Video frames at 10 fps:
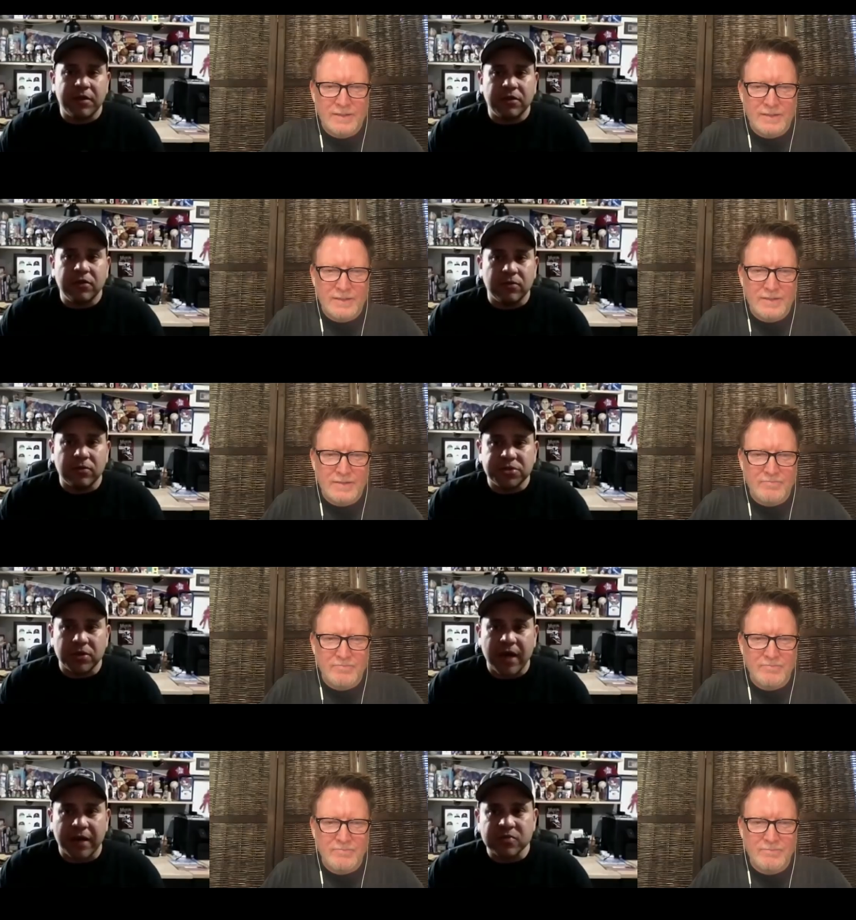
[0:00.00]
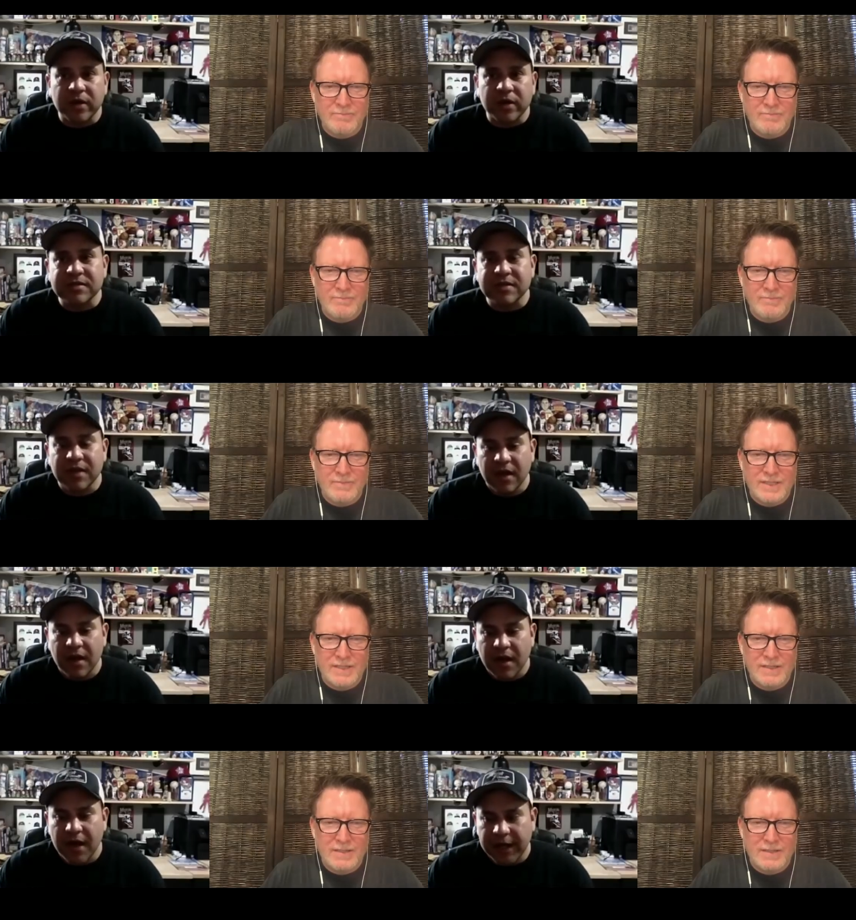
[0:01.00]
Speaker 1: knew who Joe Cottons was.
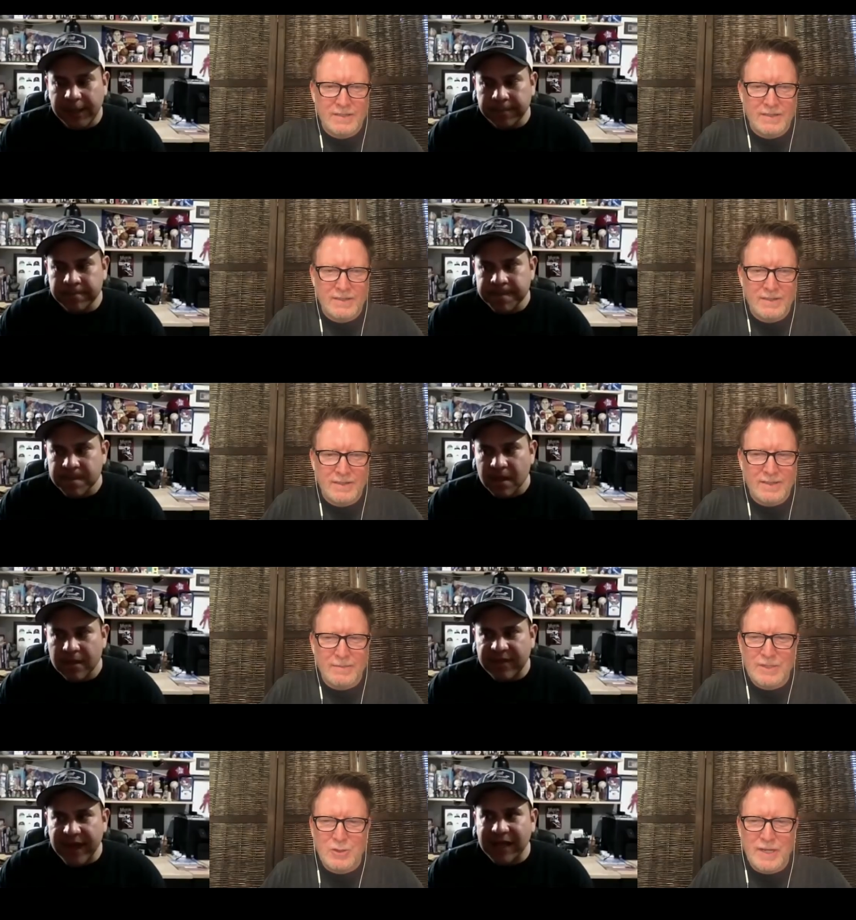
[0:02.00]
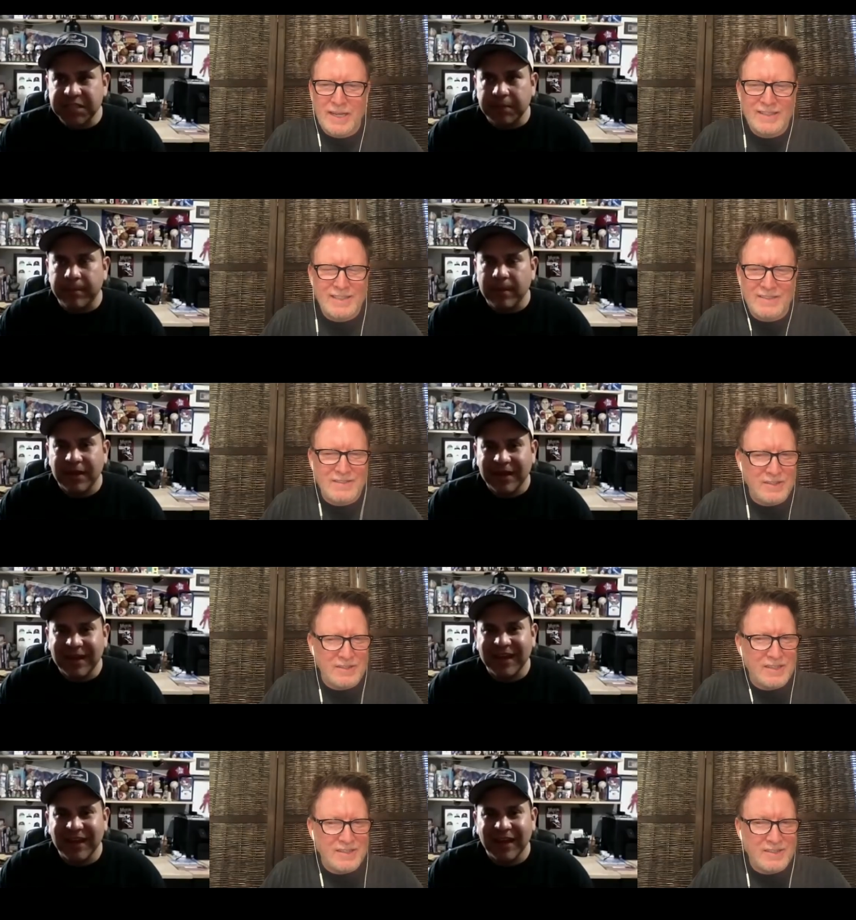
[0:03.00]
Um, I'm assuming actually, it
Speaker 2: does. Does
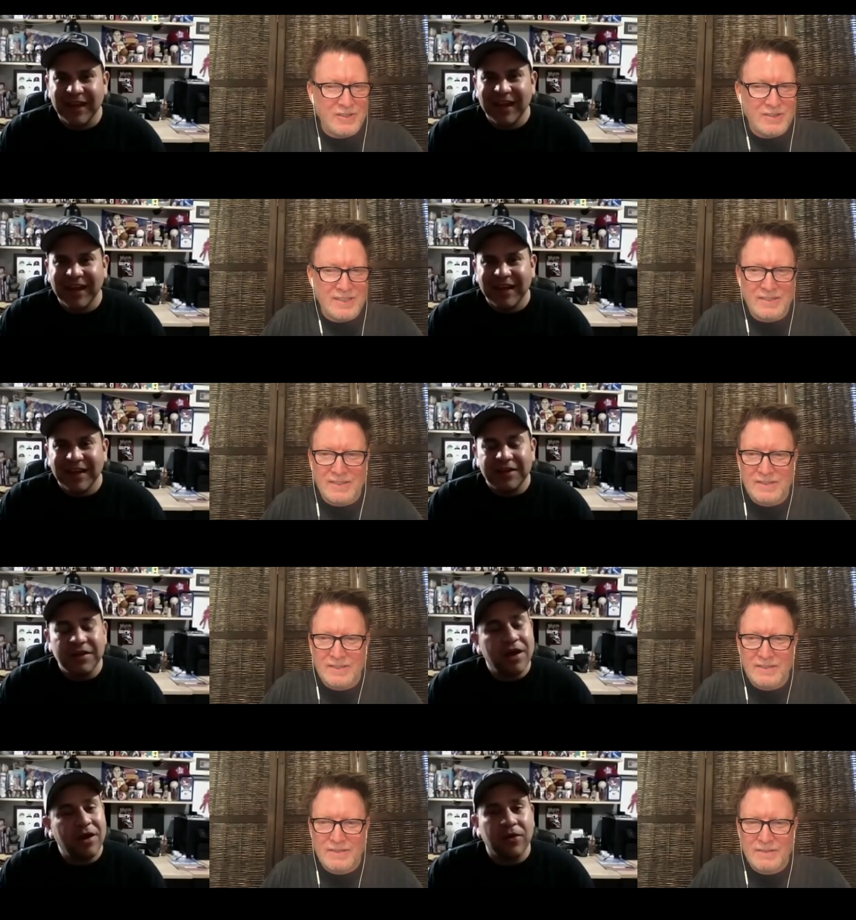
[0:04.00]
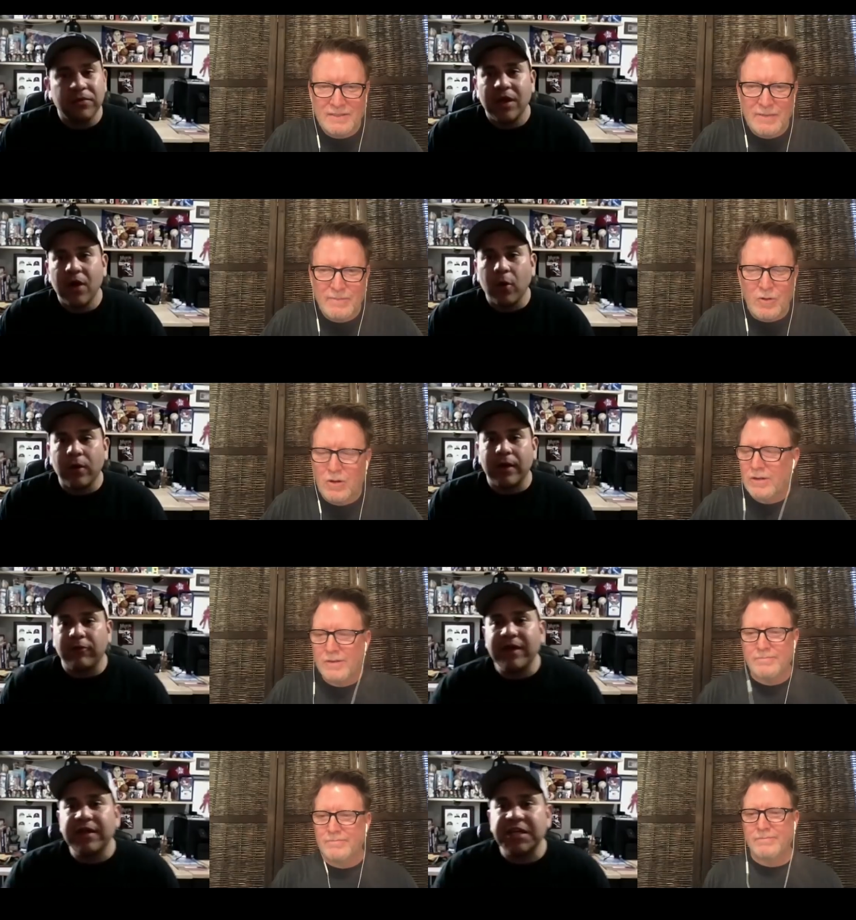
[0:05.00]
it still exist? In its no,
Speaker 1: no. Well, a
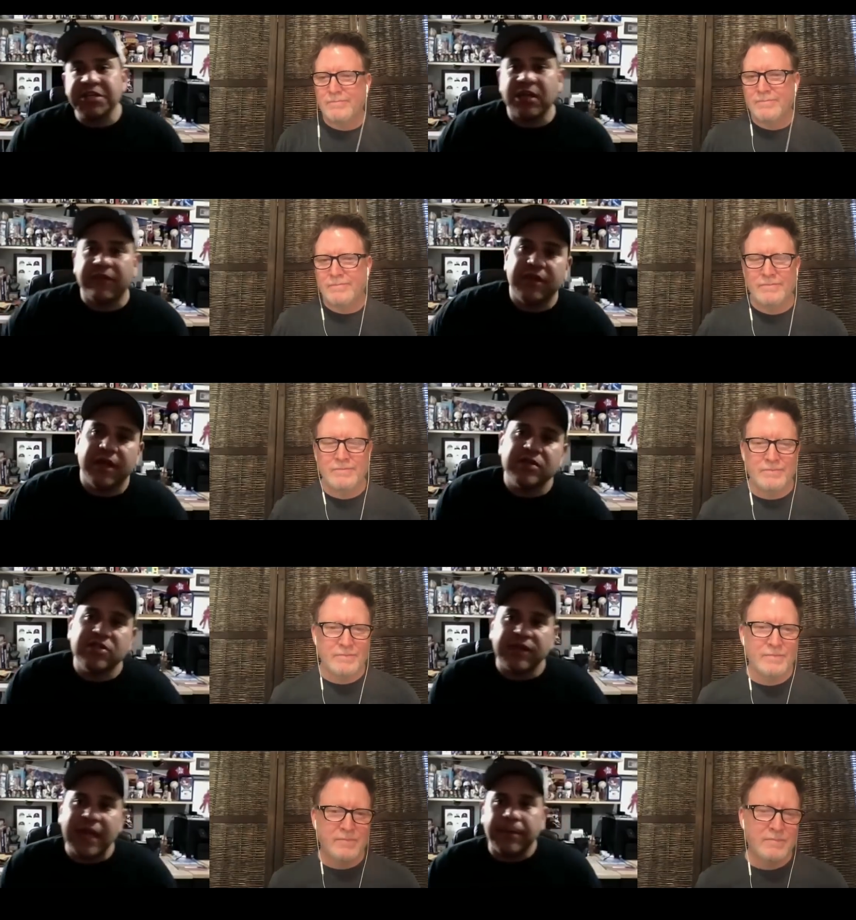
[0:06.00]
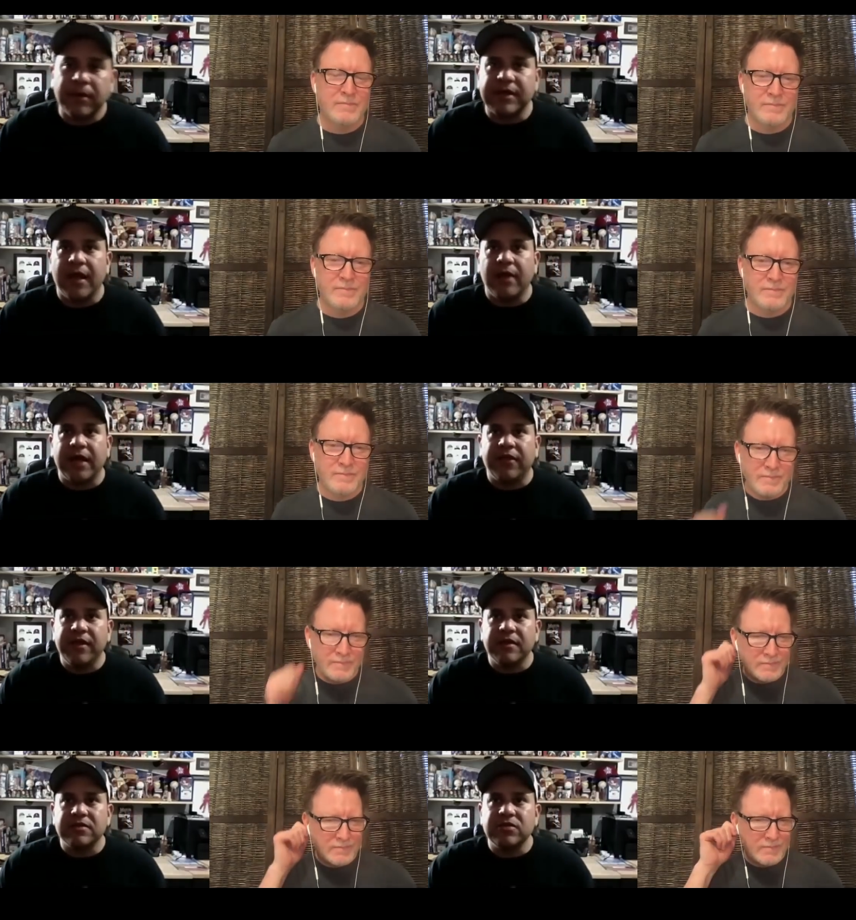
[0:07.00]
rendition of it does. So they burned down, I think, in
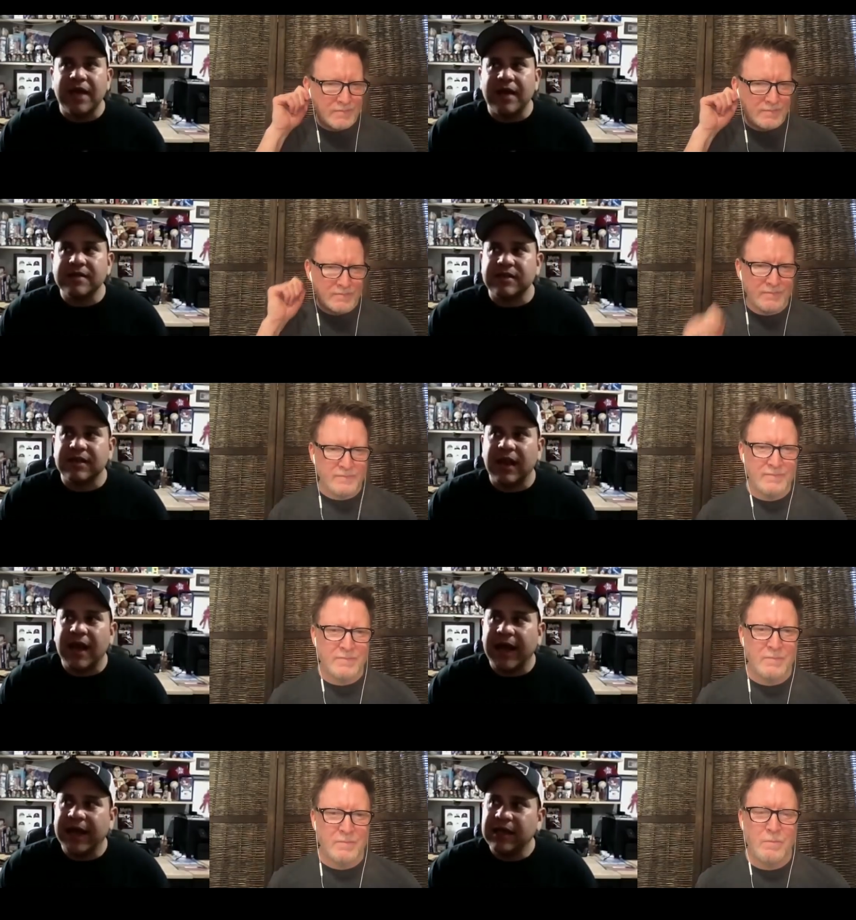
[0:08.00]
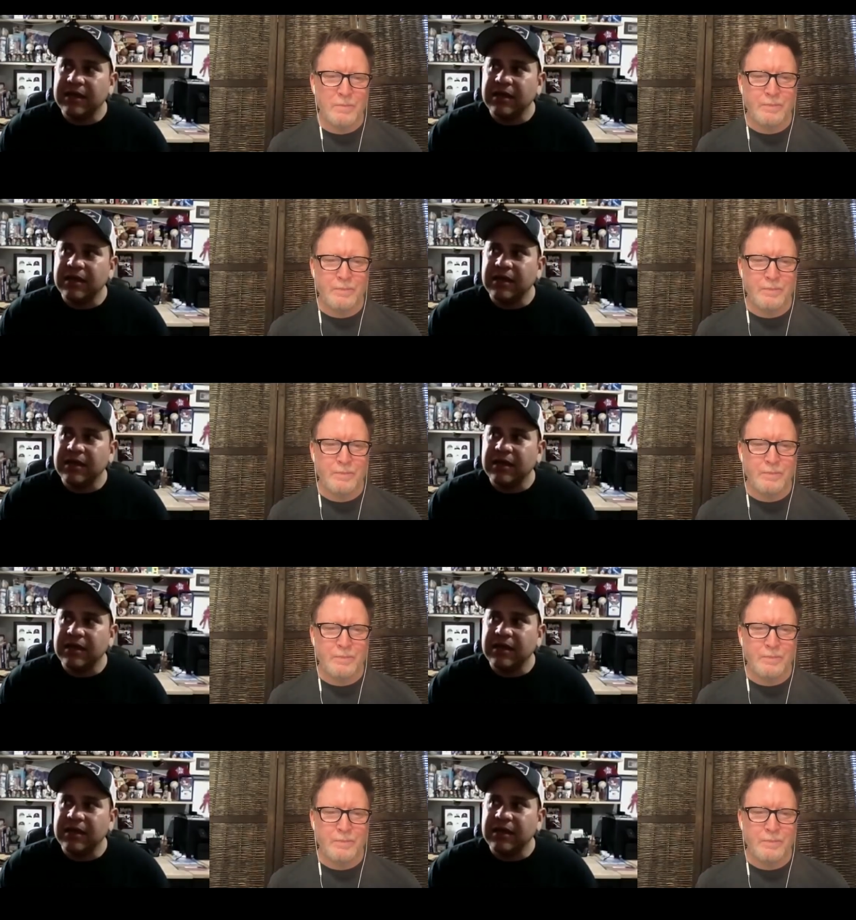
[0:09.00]
2009.